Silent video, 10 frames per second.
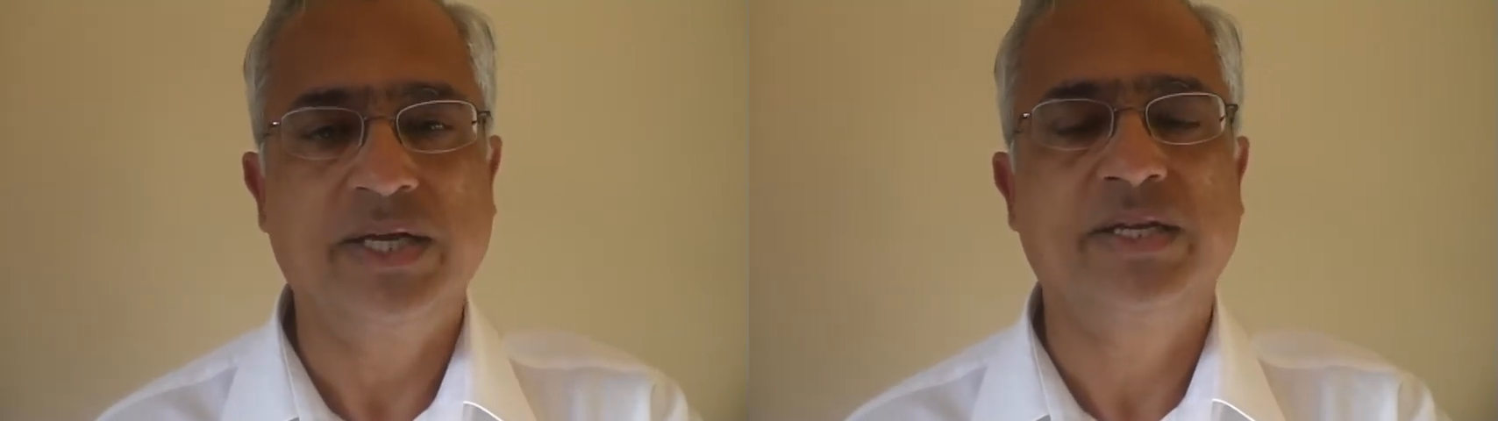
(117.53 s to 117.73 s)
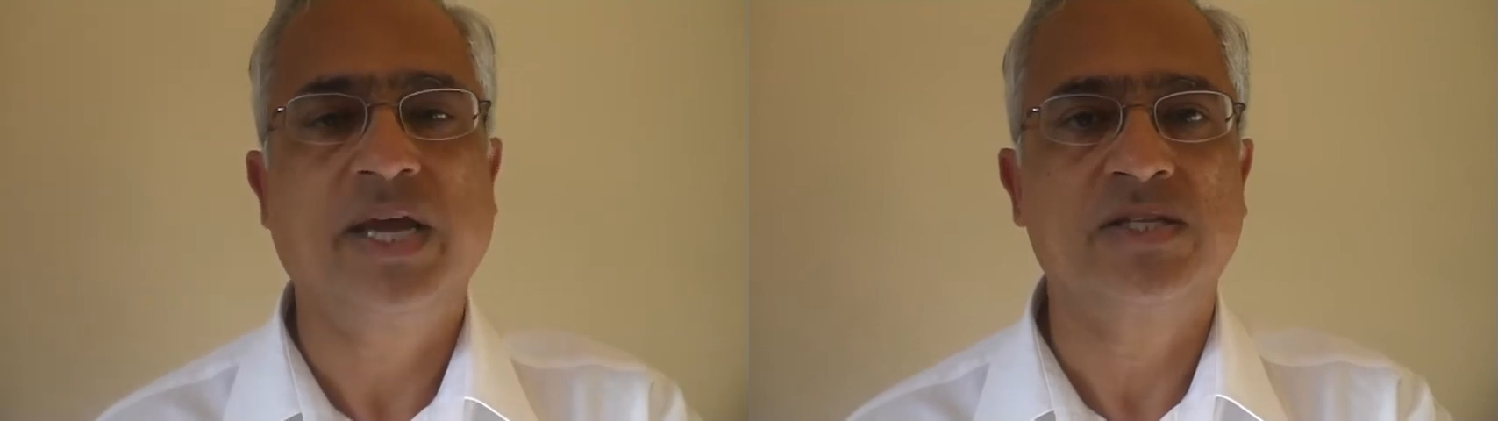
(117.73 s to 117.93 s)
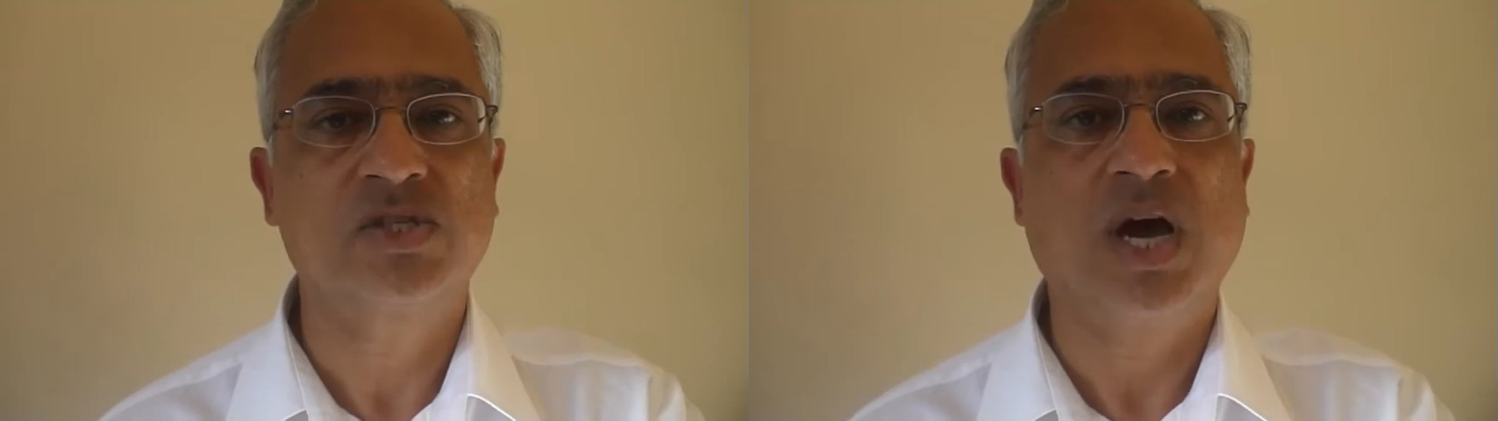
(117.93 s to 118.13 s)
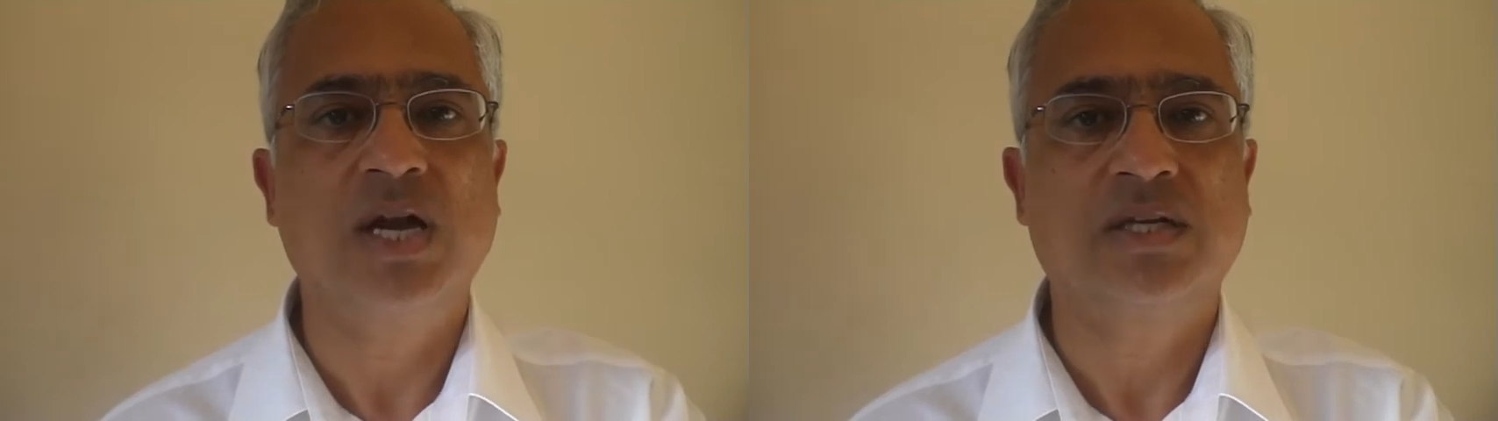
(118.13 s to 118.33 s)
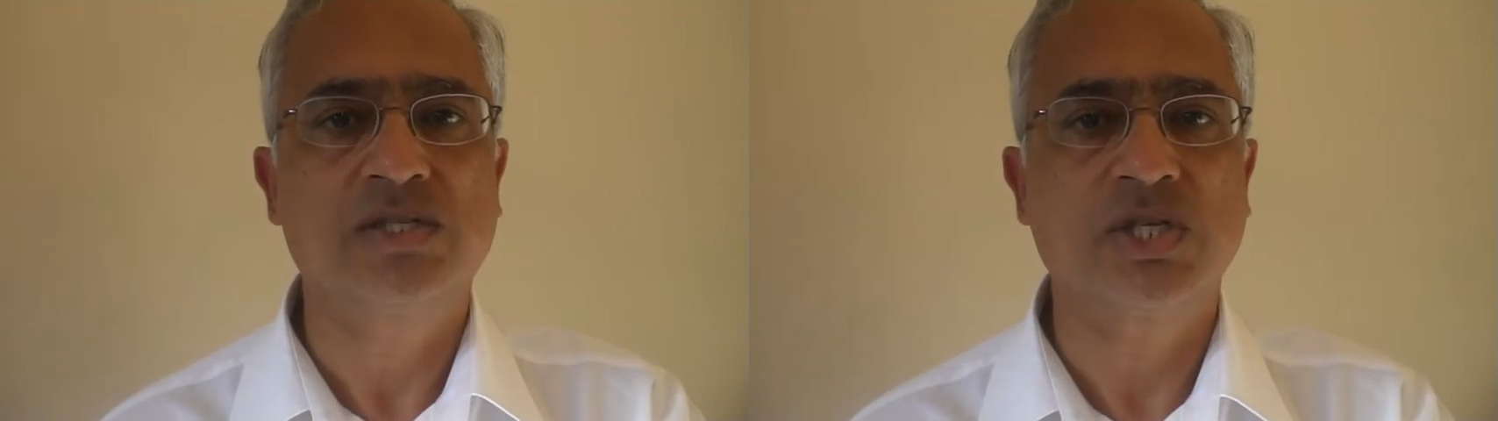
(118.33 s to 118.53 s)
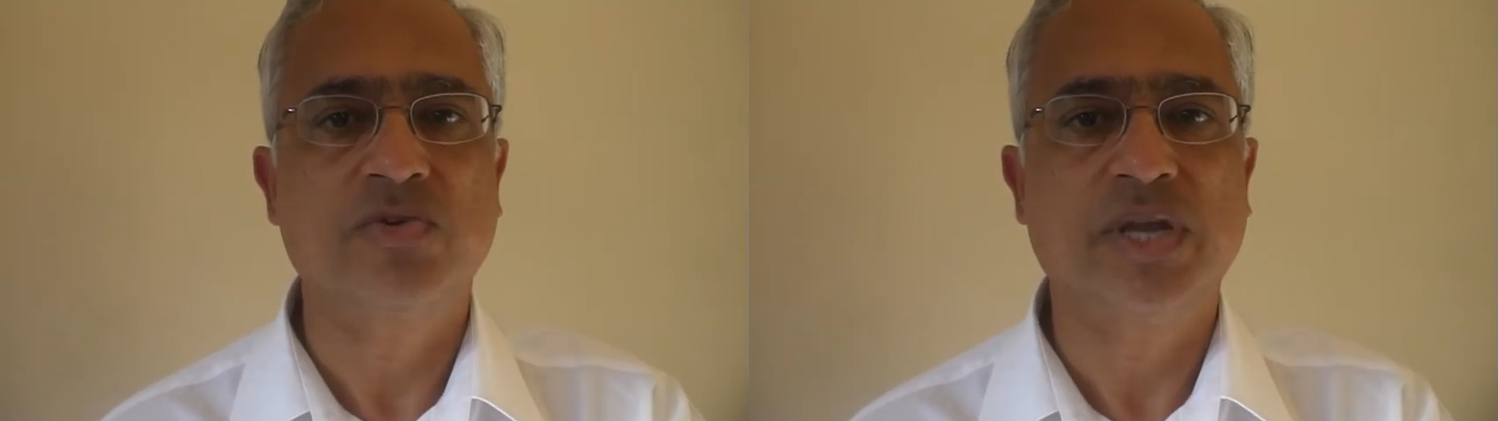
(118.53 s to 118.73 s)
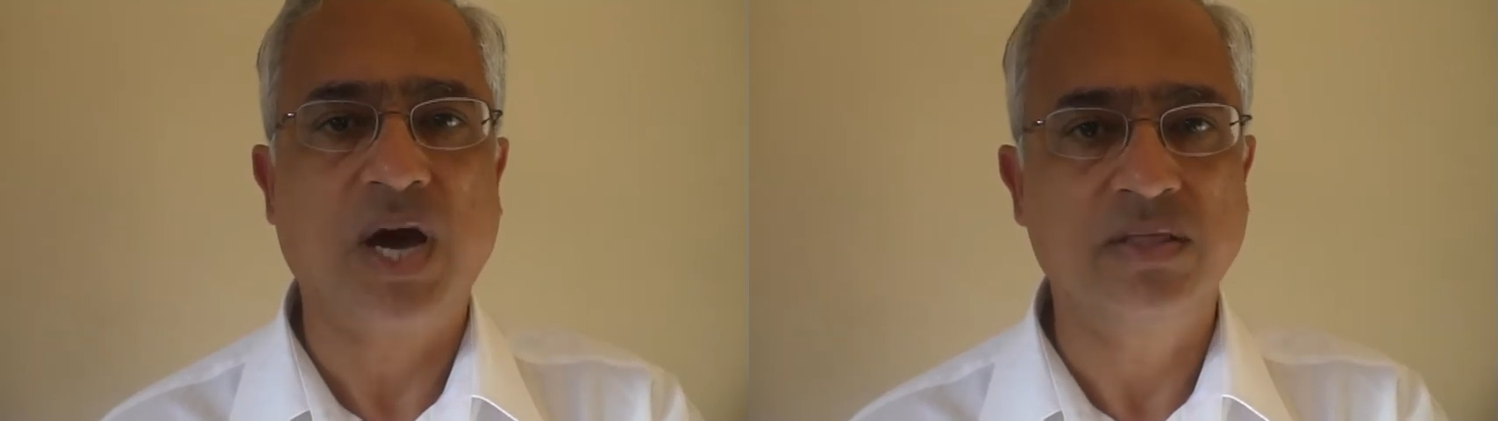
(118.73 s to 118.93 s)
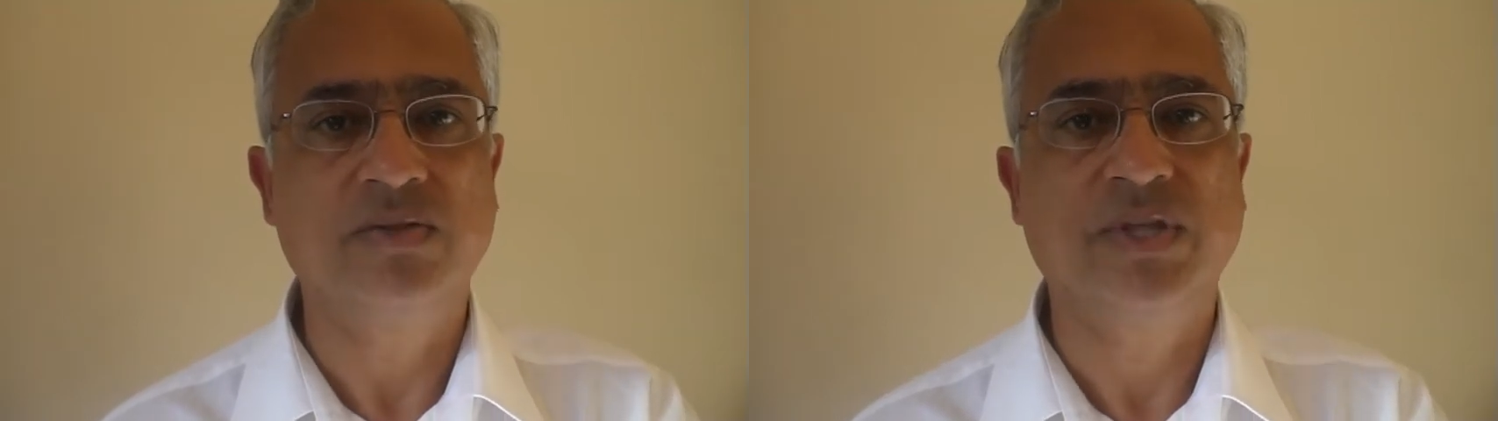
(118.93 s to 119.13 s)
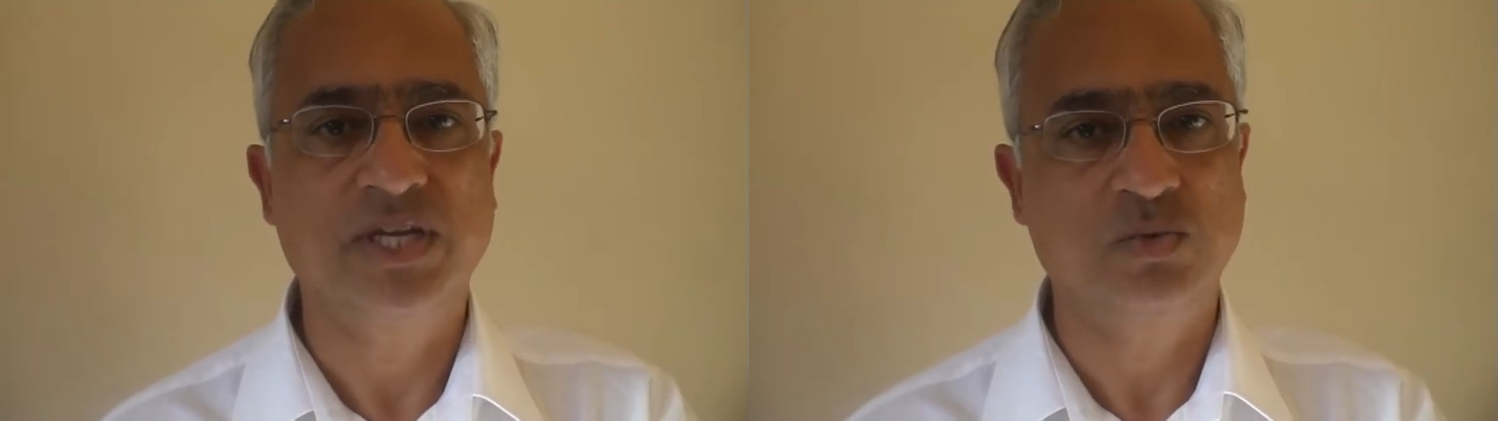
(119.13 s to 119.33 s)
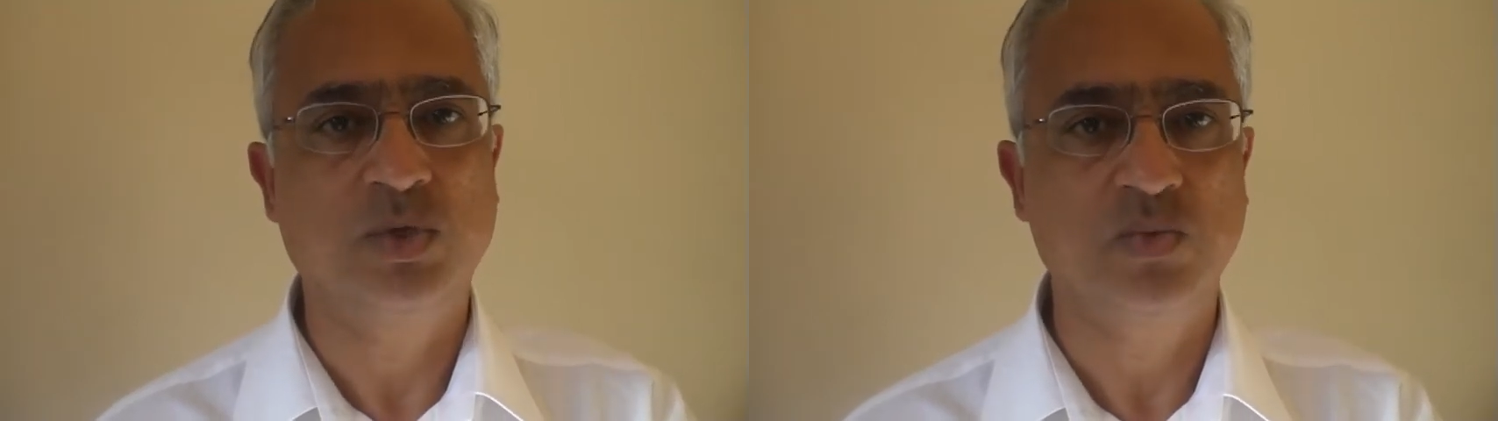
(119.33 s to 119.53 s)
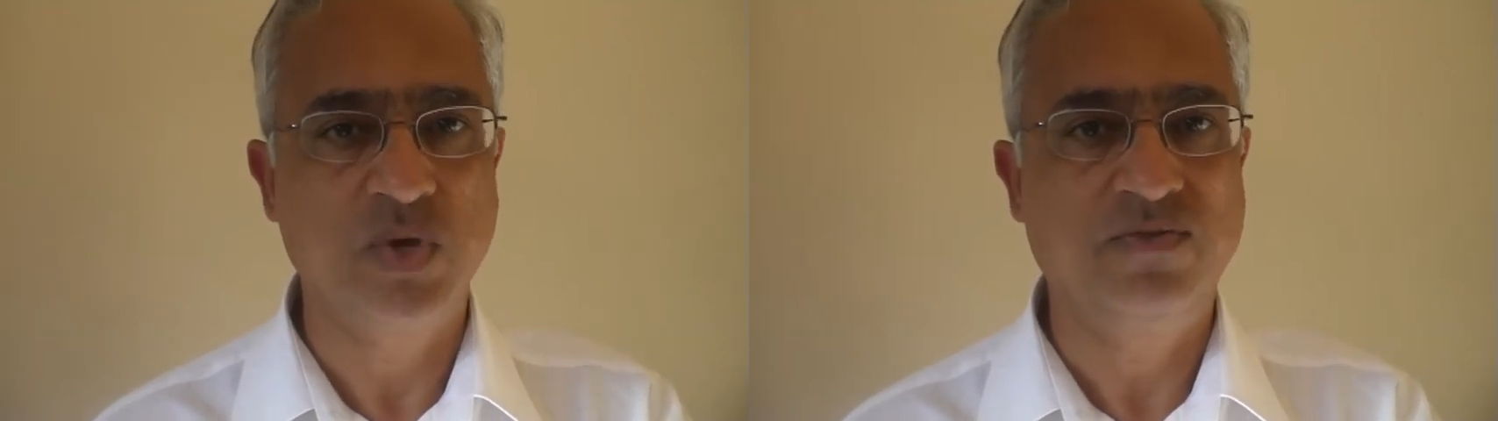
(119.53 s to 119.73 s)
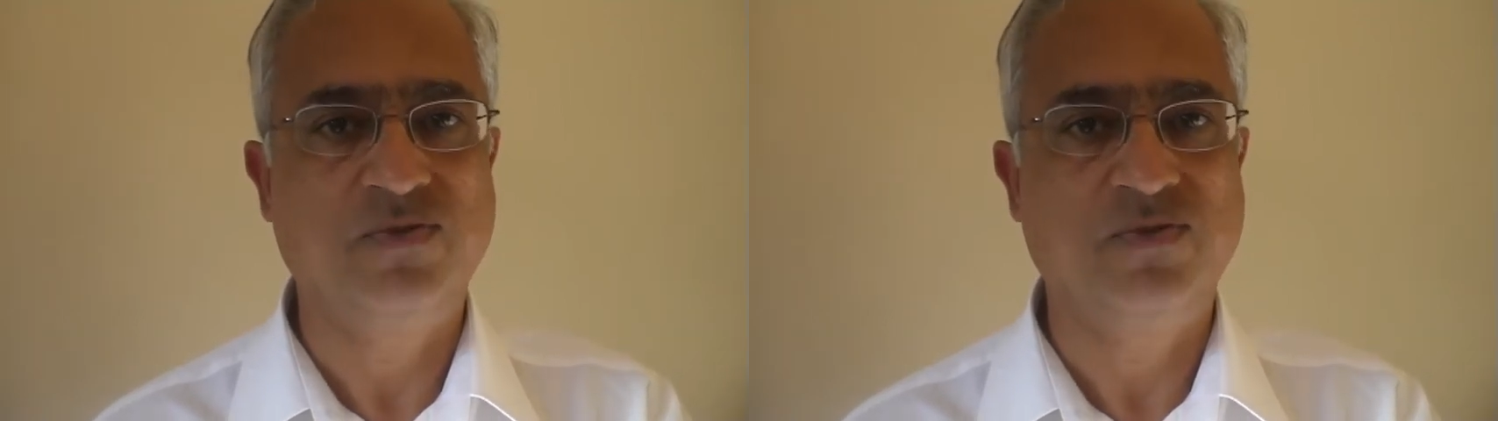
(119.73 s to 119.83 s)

it can start considering other things which we,